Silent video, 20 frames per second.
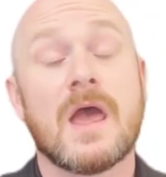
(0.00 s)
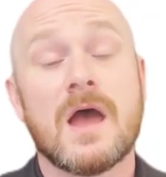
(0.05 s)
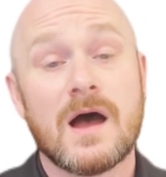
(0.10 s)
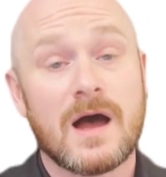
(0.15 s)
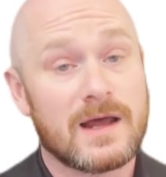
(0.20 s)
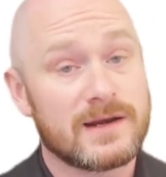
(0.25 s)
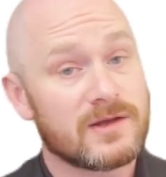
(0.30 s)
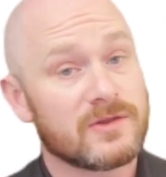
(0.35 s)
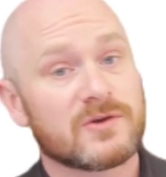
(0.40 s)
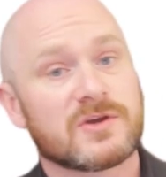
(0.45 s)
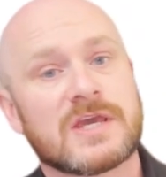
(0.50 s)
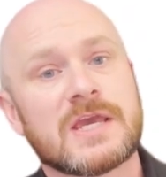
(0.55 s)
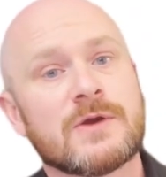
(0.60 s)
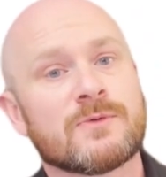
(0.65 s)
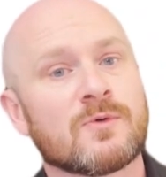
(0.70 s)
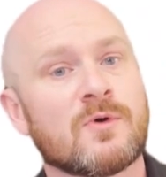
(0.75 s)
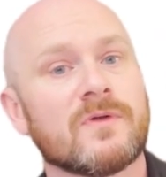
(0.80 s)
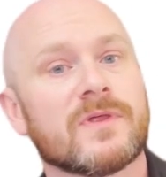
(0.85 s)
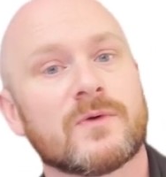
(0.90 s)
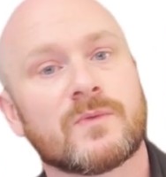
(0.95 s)
Another key
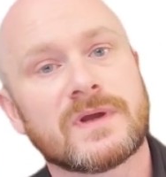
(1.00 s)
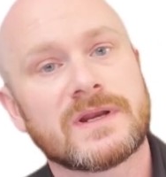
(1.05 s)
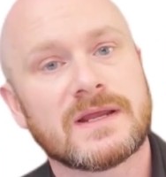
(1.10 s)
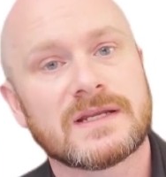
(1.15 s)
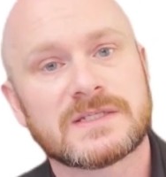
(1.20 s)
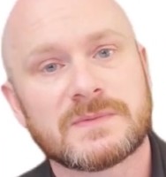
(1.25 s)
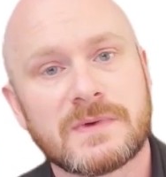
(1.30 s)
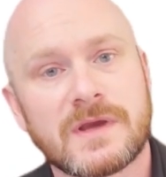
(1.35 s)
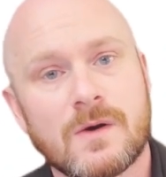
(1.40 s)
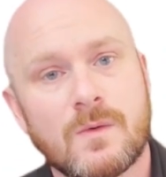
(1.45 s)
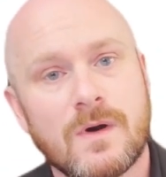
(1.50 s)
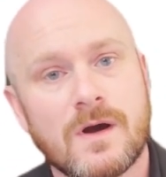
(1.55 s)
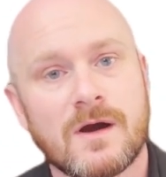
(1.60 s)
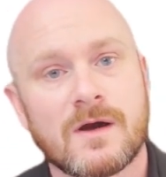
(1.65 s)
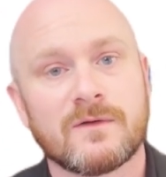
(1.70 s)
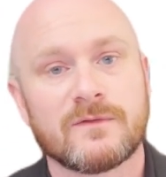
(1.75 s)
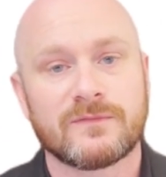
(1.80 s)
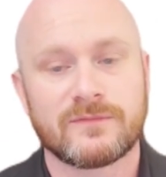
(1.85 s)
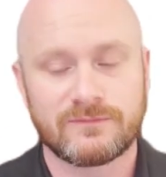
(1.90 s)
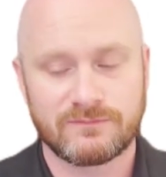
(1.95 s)
role that we need to be aware
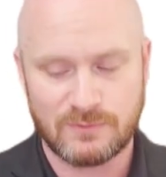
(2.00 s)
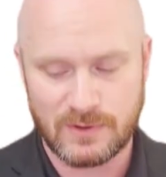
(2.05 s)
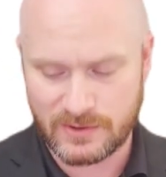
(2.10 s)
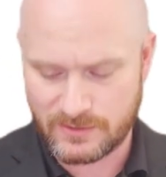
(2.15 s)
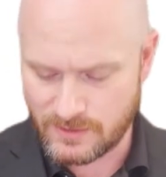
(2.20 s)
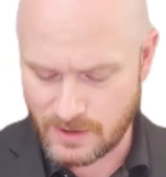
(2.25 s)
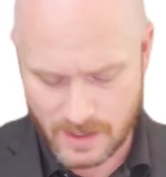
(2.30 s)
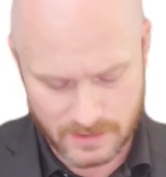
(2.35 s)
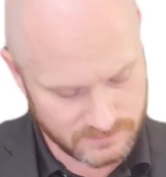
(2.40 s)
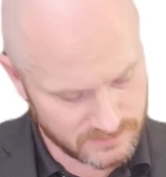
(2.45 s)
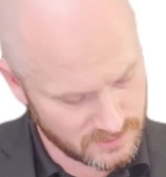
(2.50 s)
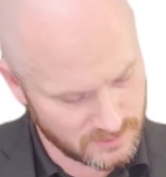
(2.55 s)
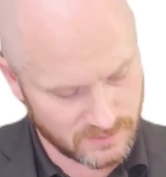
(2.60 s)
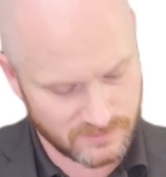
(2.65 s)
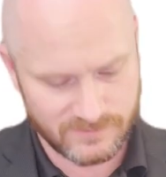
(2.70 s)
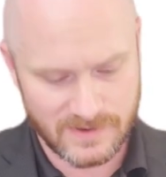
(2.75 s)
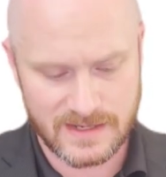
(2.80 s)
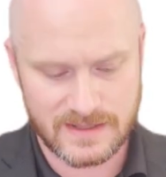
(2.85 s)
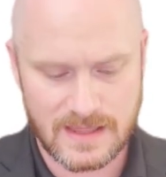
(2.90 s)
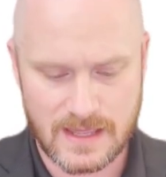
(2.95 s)
of, whether or not you're
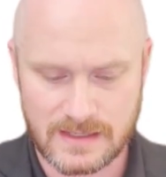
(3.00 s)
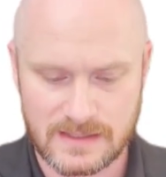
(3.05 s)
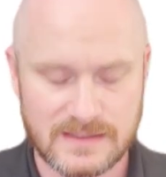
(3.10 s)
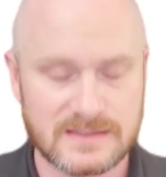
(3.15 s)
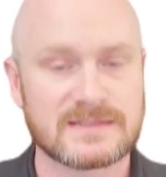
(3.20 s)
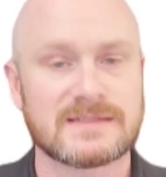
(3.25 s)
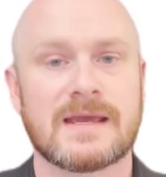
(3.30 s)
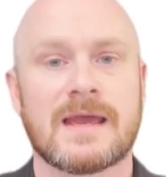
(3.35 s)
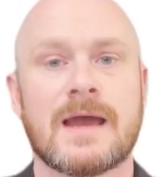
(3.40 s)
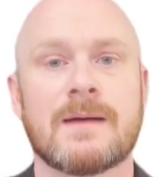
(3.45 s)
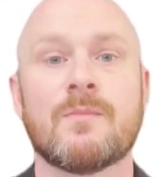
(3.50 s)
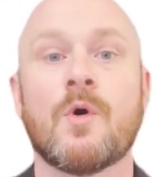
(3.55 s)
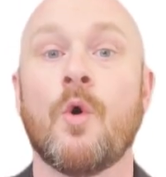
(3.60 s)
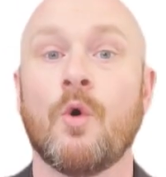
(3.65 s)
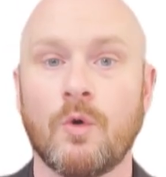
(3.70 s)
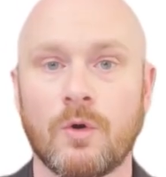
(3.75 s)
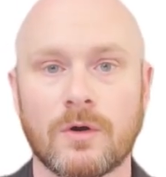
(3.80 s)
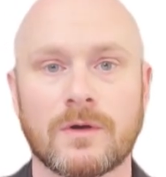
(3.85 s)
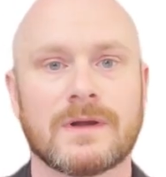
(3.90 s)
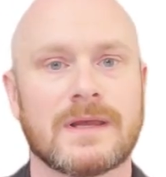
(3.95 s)
writing that exam
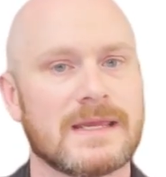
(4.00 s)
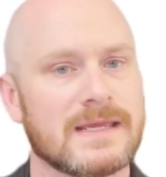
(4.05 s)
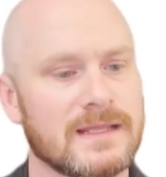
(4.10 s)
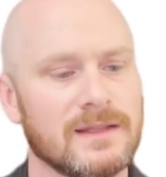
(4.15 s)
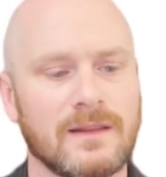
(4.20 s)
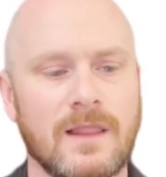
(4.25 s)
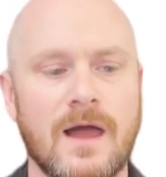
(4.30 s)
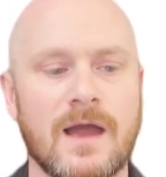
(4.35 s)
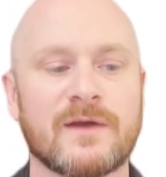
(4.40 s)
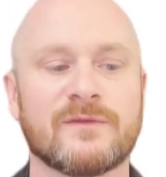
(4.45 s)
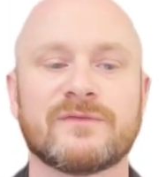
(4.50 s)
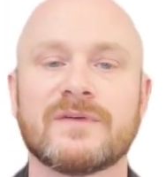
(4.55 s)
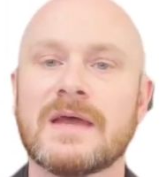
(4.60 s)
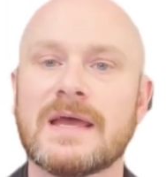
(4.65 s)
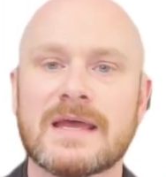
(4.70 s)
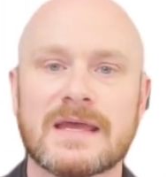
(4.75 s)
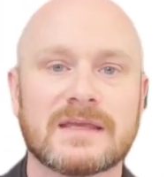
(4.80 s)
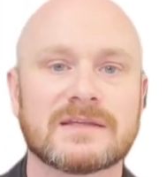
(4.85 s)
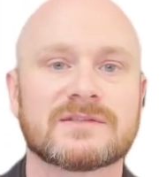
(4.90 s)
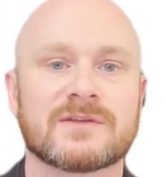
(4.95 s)
or in life,
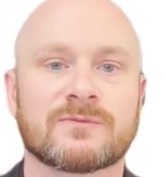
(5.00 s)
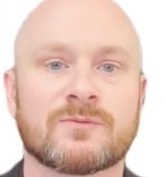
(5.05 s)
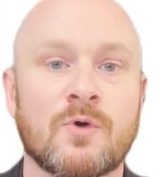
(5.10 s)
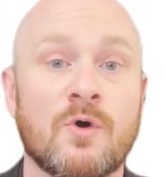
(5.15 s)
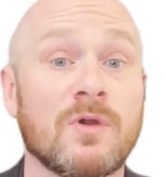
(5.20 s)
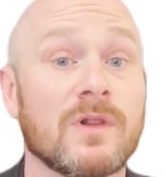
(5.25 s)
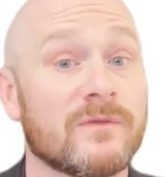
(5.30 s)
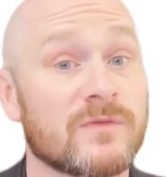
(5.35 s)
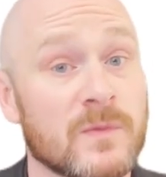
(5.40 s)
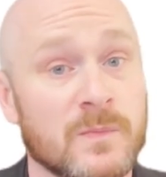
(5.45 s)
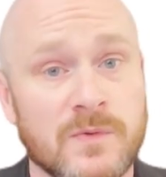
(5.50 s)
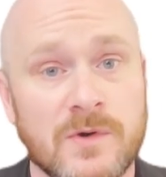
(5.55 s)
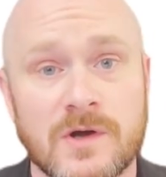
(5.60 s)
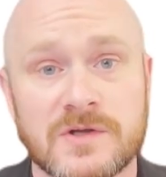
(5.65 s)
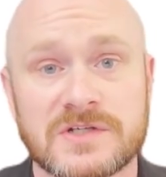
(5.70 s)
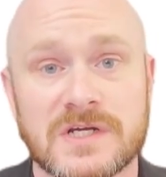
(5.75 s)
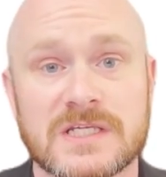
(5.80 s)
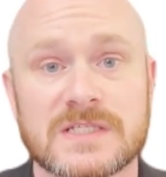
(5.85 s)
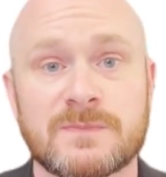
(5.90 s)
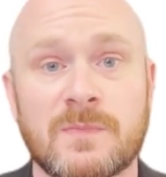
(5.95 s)
is the role of the
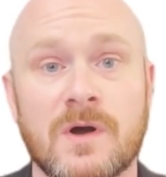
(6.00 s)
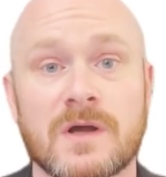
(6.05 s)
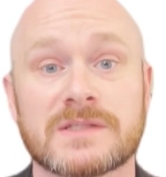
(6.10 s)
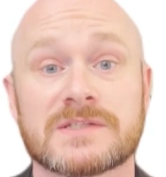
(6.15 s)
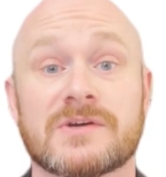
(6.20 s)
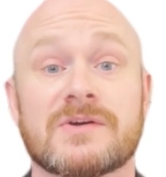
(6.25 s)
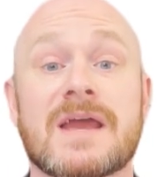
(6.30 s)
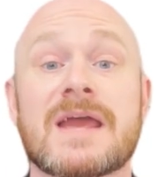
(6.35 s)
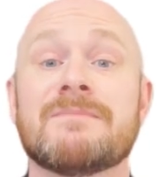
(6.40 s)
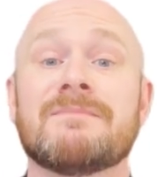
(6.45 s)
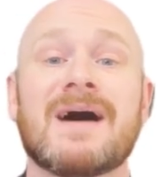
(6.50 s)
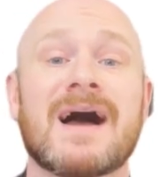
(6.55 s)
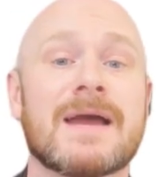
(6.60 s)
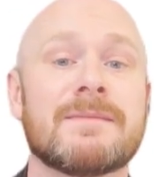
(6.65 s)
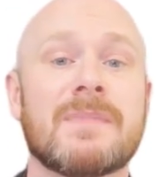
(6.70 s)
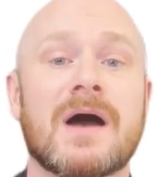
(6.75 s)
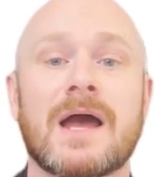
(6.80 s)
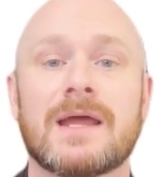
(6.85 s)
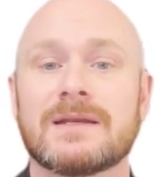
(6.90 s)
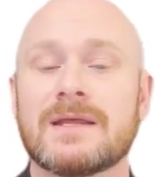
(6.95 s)
project sponsor. In my
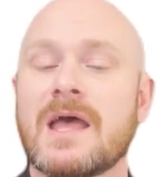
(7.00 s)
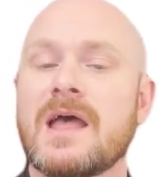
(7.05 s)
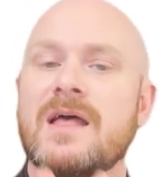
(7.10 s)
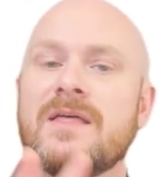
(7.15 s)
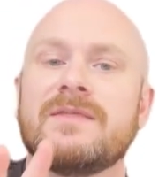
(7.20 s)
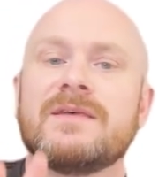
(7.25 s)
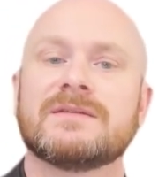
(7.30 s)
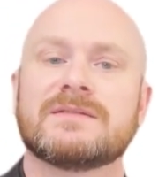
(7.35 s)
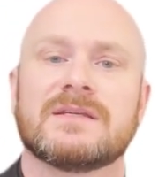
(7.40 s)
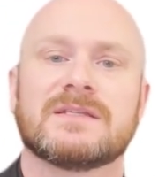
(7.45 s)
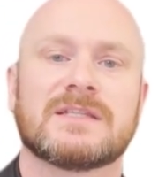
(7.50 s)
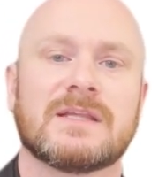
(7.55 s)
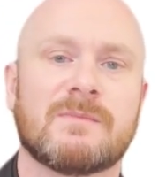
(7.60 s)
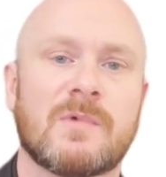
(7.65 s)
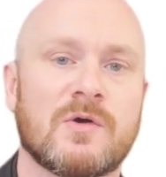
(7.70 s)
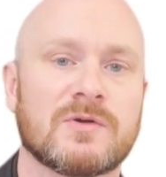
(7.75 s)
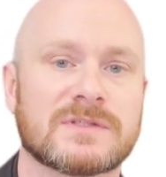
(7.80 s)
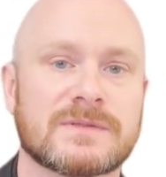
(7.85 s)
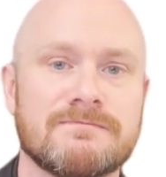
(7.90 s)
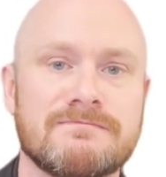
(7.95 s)
mind, this is the
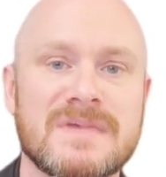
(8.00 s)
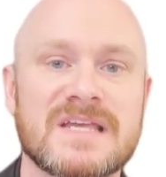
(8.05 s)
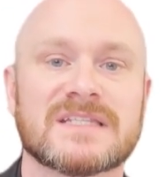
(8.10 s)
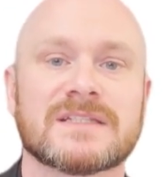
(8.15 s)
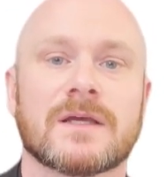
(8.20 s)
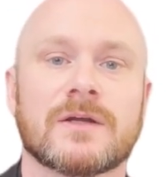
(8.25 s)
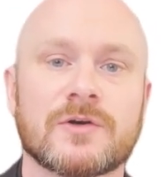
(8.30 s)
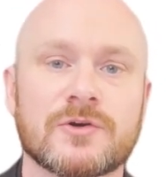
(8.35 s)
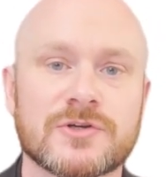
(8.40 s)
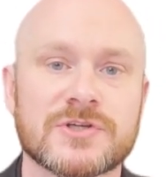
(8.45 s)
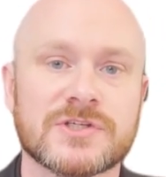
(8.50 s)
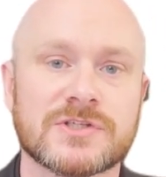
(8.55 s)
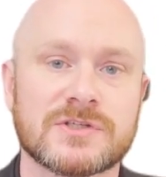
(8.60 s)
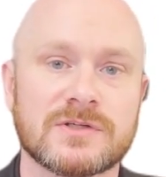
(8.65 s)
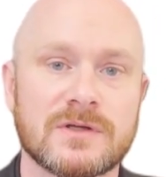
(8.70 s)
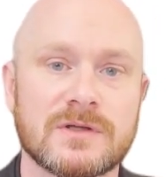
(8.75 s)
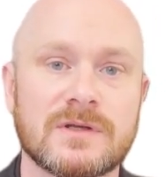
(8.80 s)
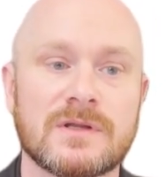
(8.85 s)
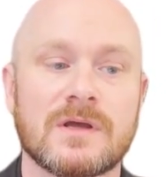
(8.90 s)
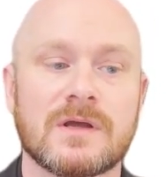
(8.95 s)
most
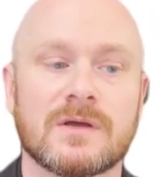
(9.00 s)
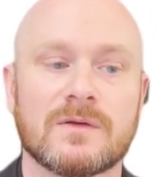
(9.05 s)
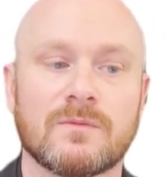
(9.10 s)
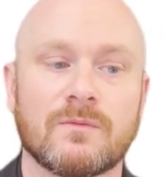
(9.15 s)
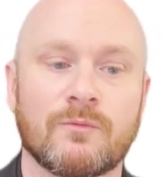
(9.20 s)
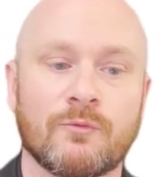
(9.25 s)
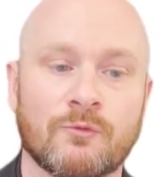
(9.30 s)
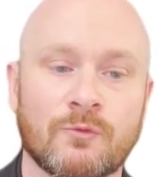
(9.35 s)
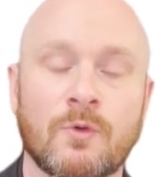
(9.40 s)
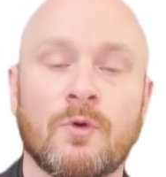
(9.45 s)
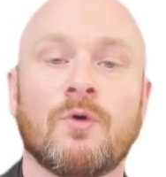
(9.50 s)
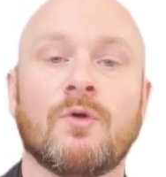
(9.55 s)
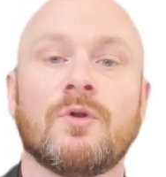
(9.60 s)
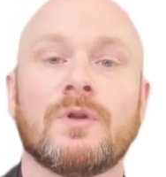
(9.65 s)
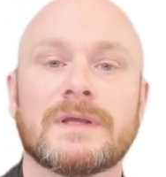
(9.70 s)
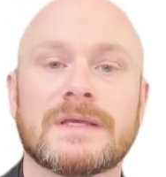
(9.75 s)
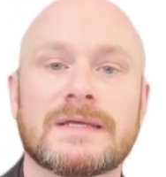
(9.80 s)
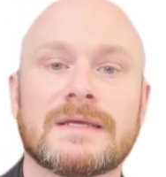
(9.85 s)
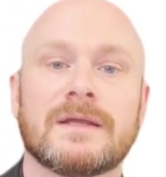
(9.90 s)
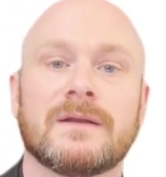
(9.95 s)
misunderstood
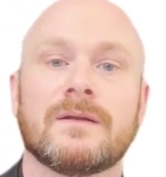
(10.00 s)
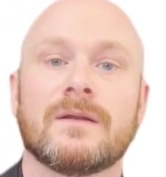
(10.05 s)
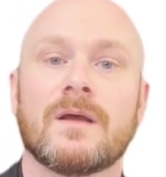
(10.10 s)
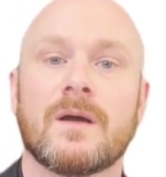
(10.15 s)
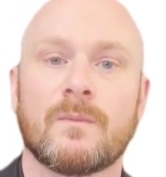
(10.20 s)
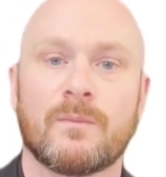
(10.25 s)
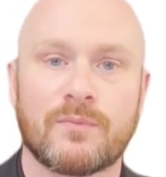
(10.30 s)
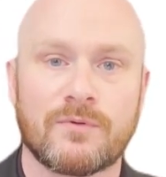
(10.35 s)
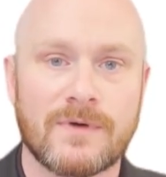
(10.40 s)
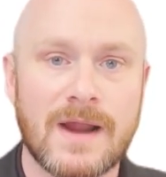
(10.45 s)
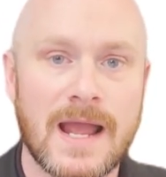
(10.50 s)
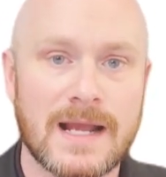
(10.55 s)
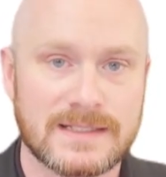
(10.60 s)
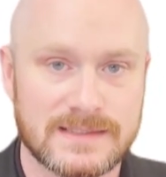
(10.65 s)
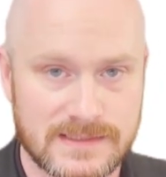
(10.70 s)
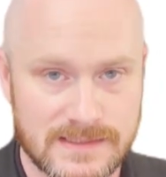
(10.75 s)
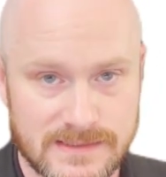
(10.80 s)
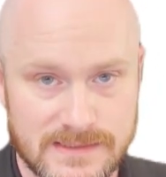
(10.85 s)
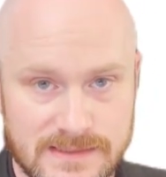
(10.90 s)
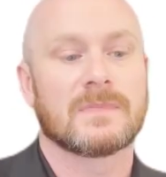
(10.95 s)
role in
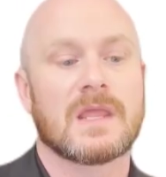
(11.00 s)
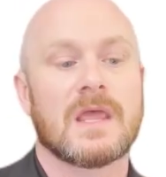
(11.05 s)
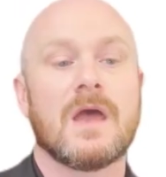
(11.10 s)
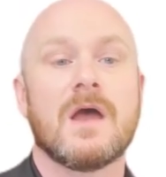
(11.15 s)
practice.